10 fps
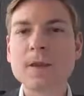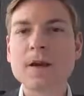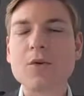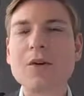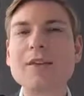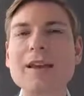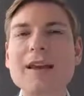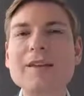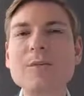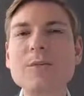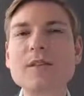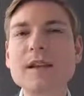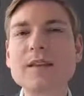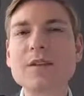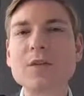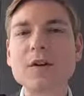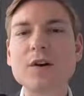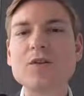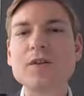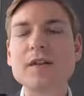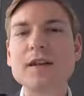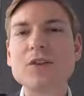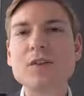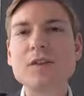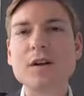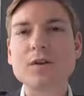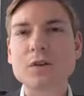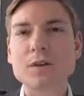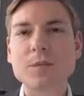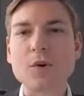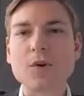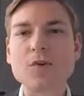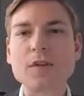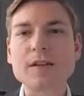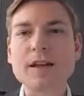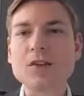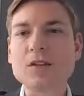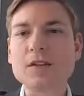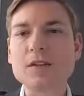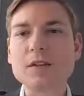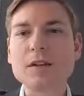Around 80% of our transactions are cross-border transactions,